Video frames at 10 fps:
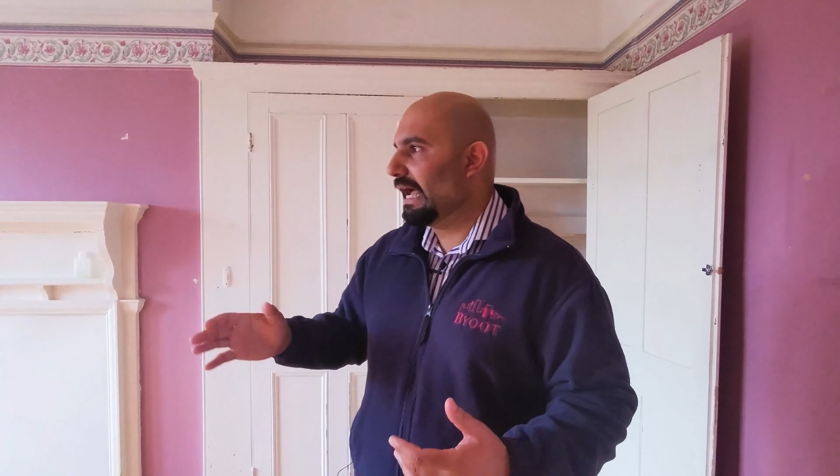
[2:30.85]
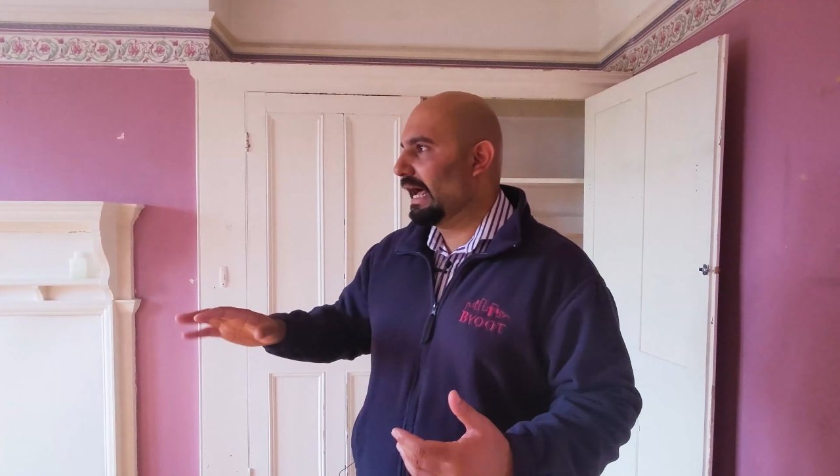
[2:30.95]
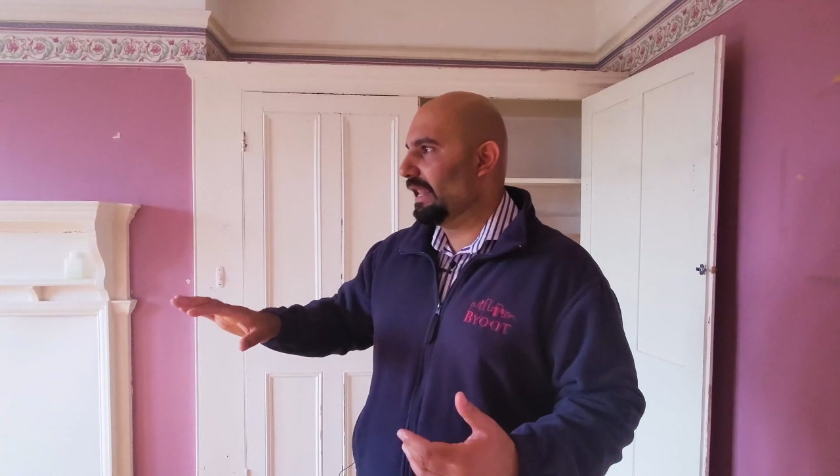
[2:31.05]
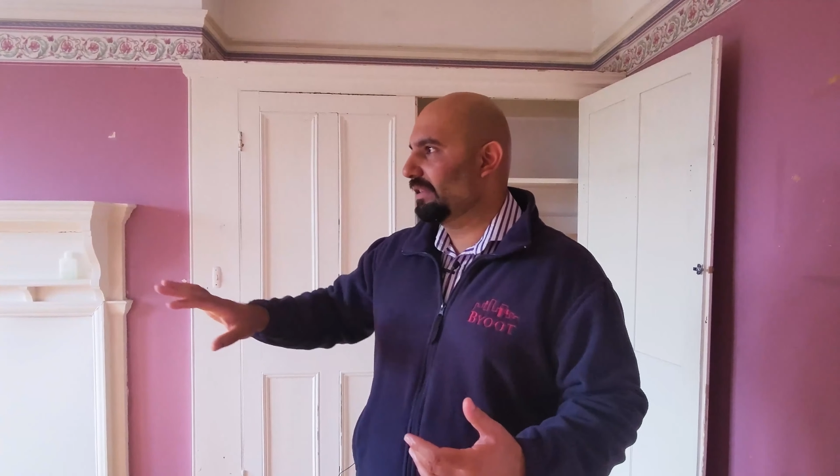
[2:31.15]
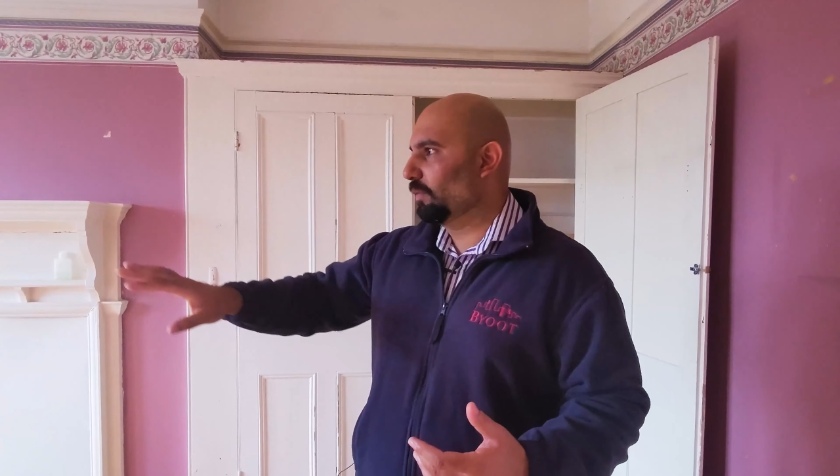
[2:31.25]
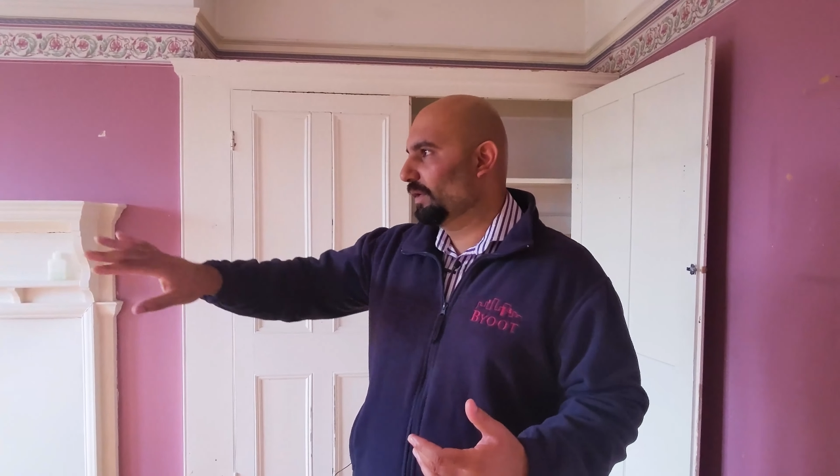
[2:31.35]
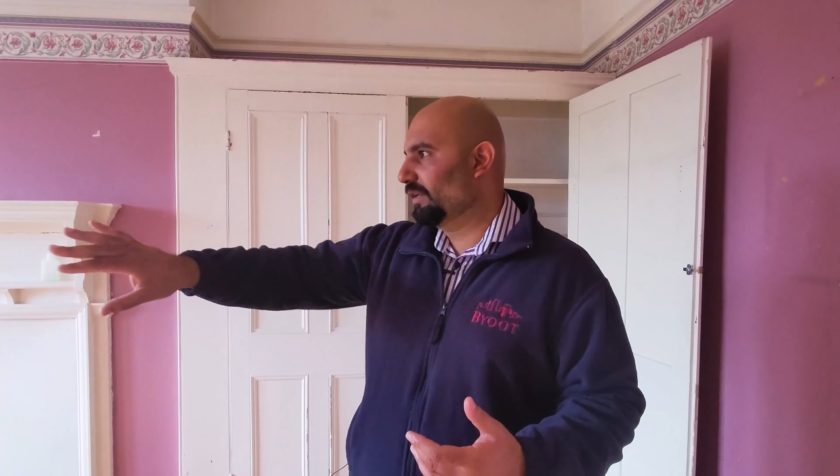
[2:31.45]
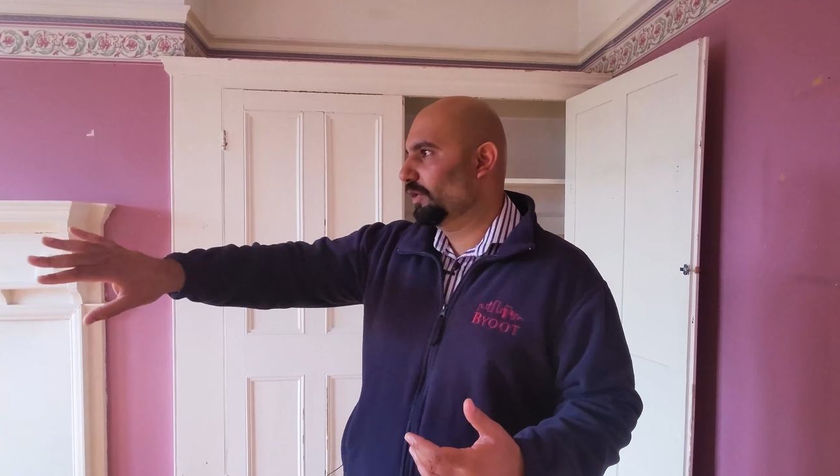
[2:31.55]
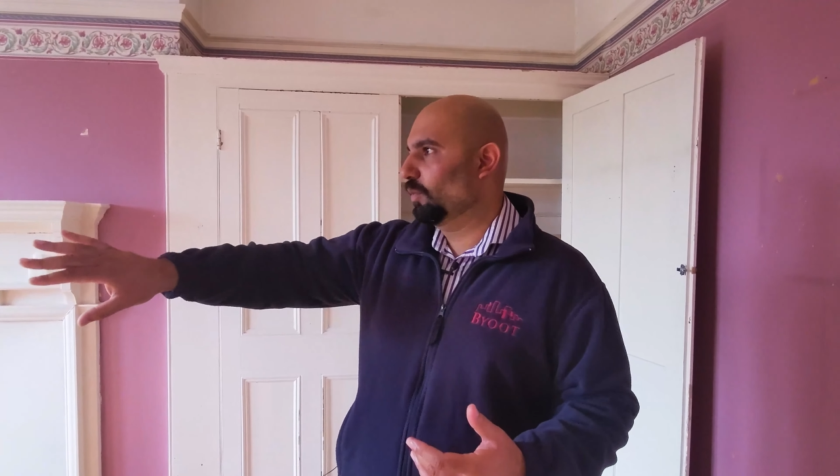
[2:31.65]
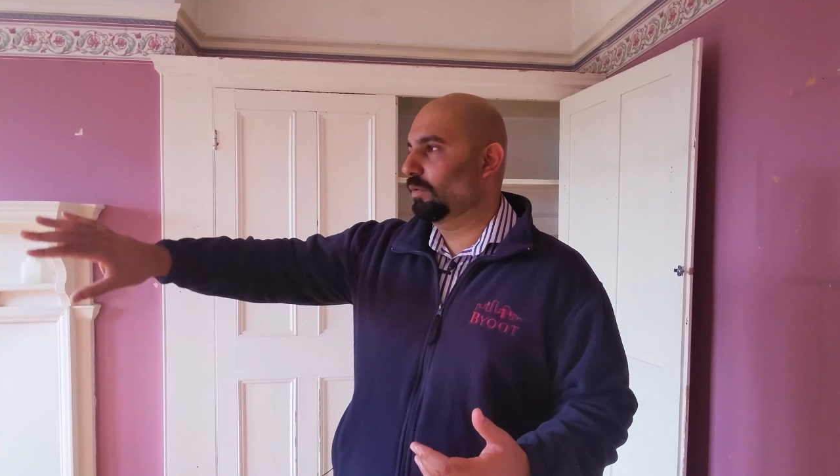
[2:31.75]
and the
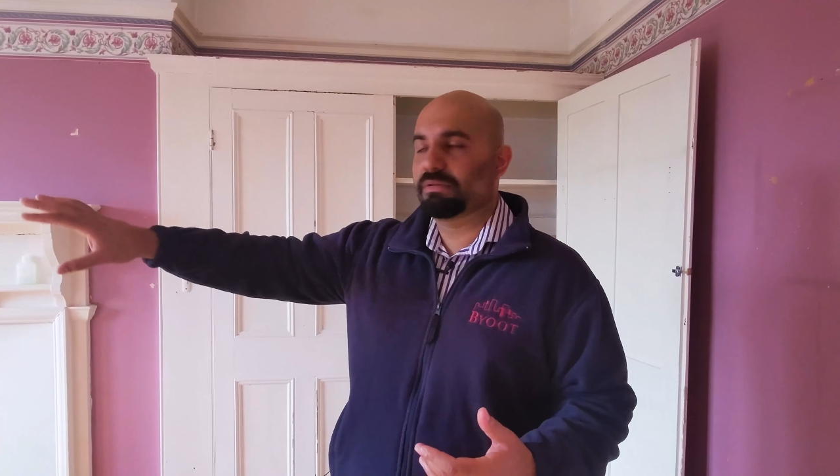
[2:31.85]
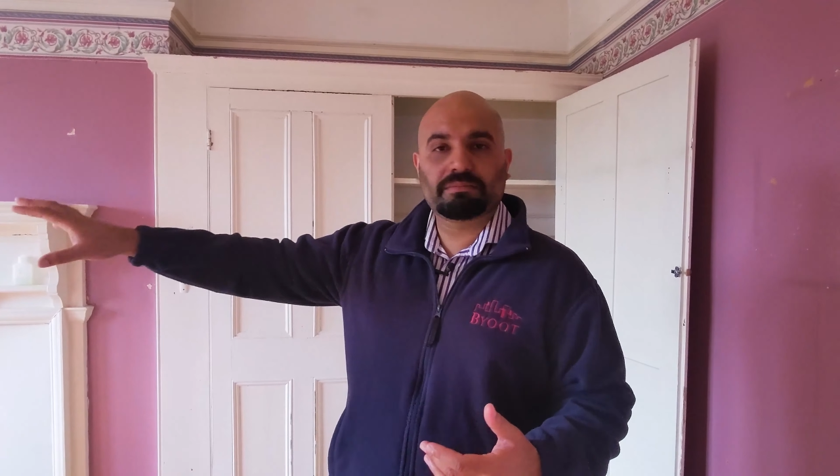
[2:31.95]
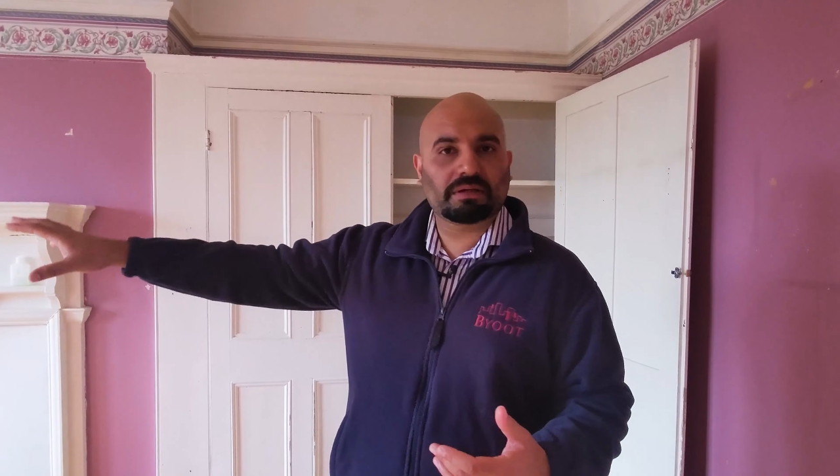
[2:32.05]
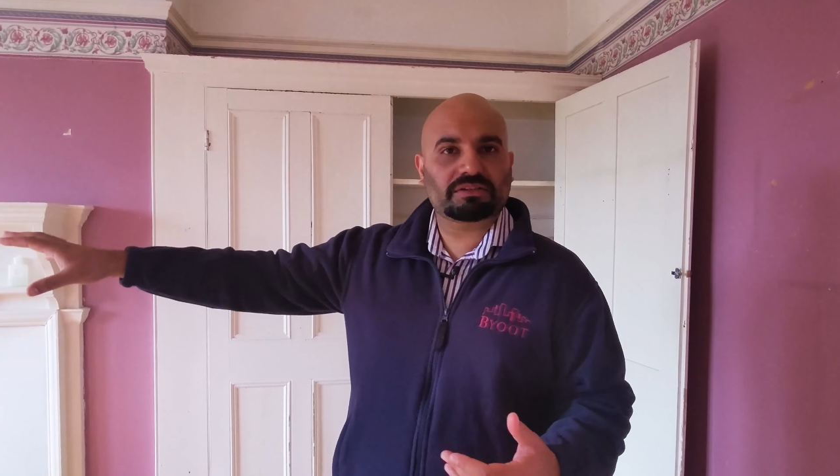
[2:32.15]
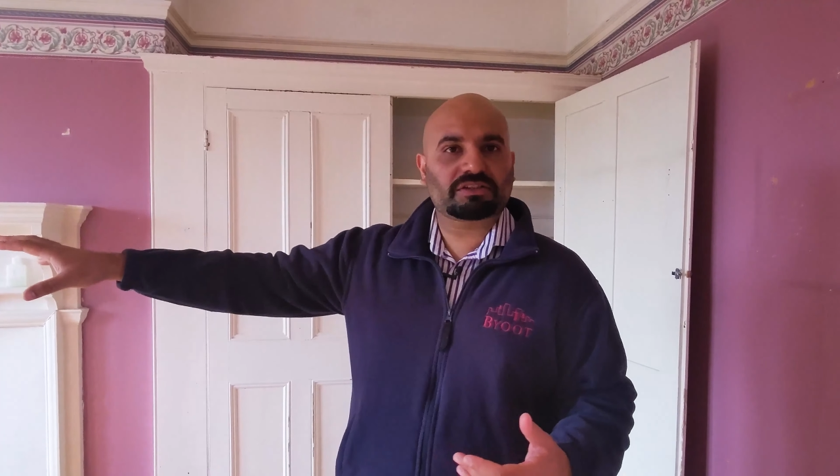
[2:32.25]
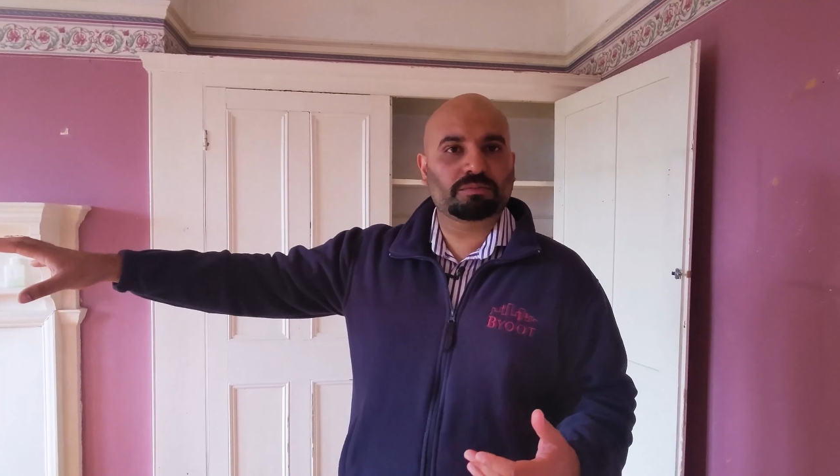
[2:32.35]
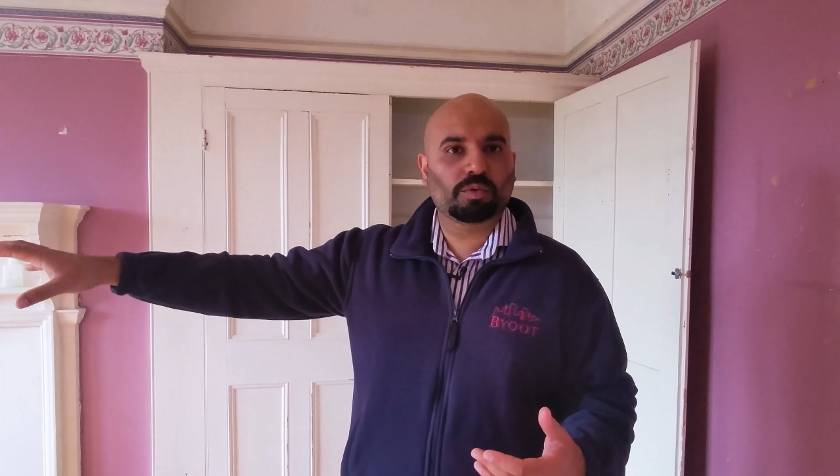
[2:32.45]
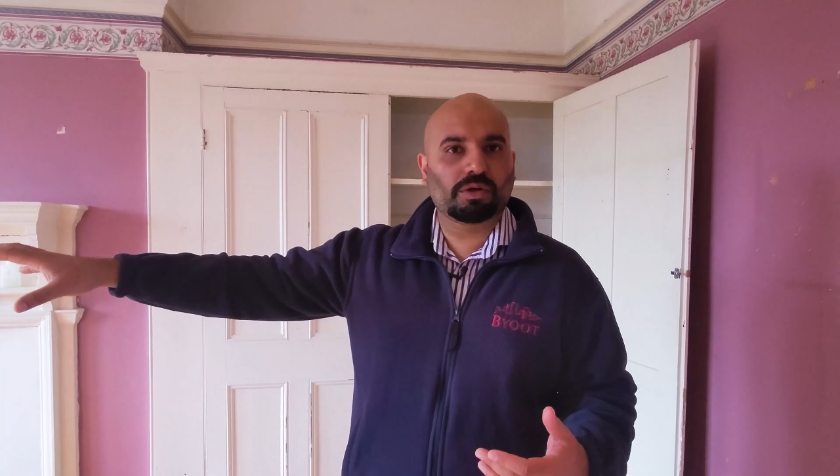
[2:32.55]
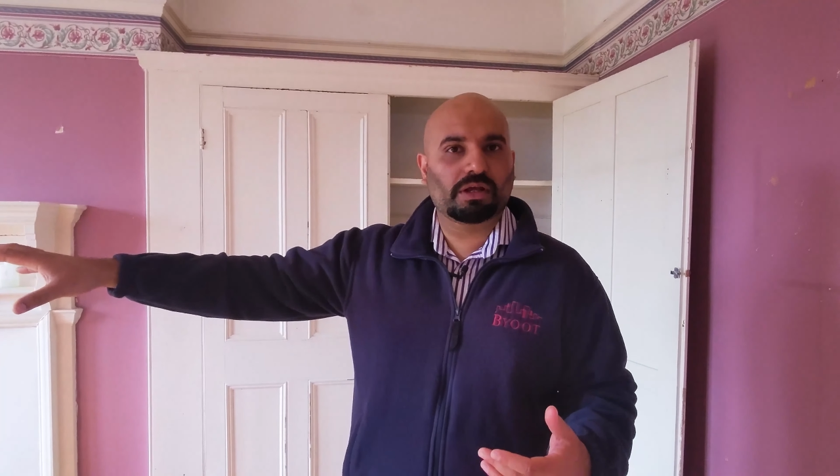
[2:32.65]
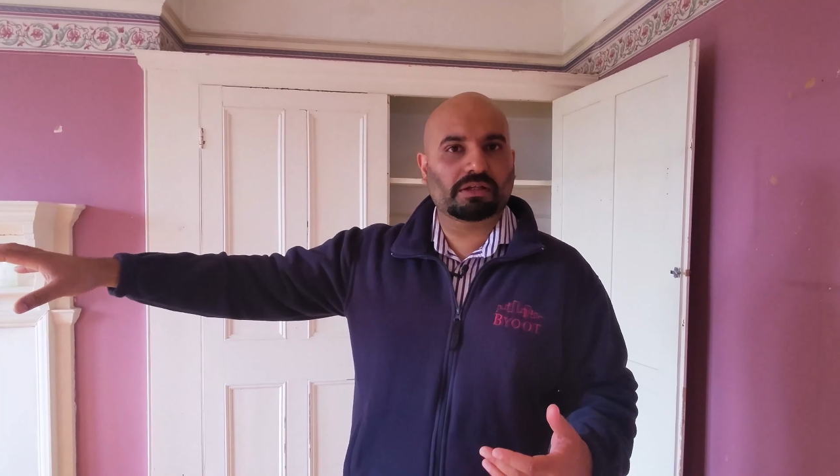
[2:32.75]
window will be much
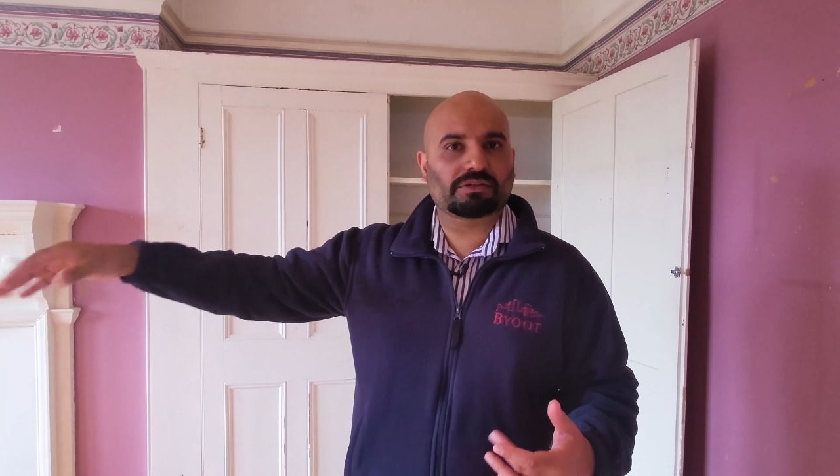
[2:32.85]
smaller